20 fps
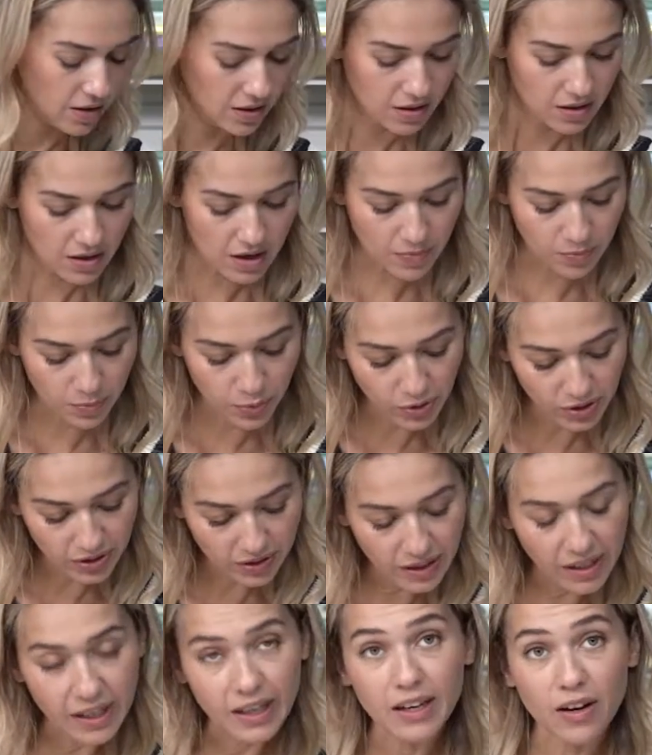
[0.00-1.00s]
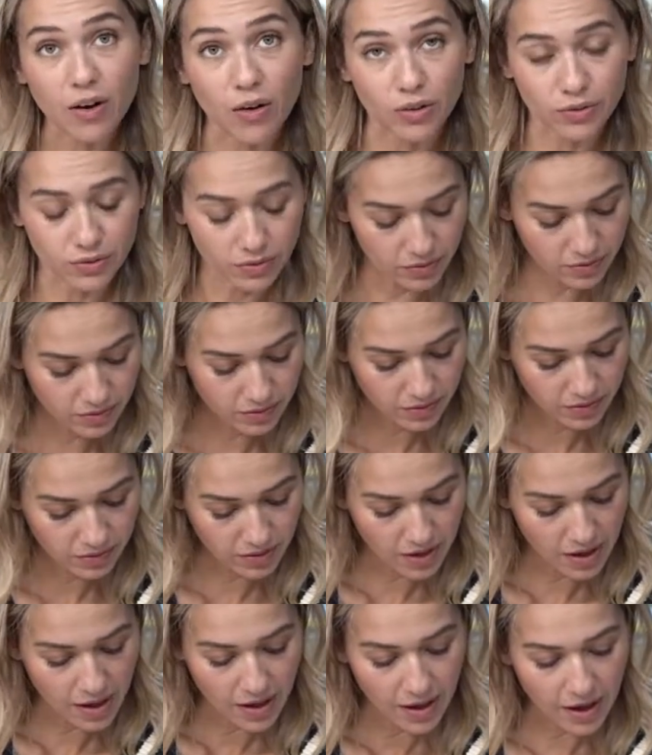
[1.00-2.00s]
I'm putting the heat on.
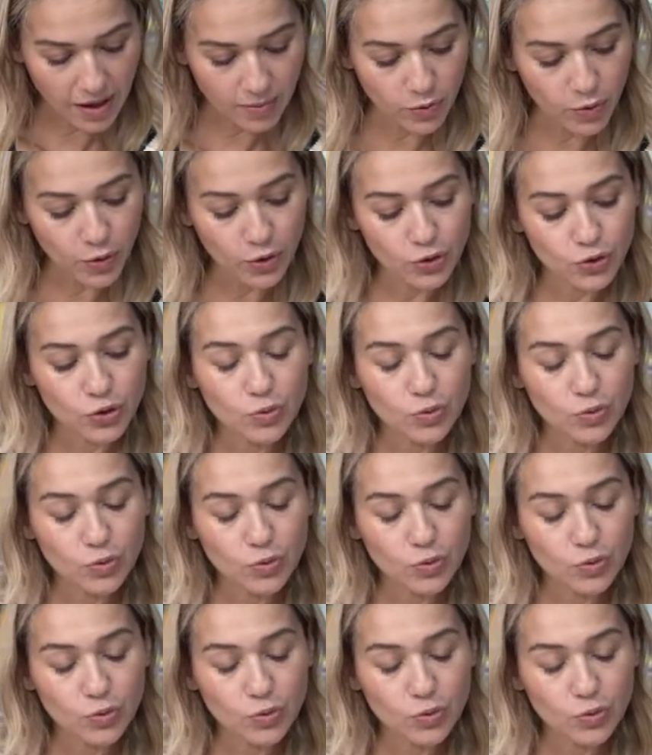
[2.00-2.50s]
I'm going to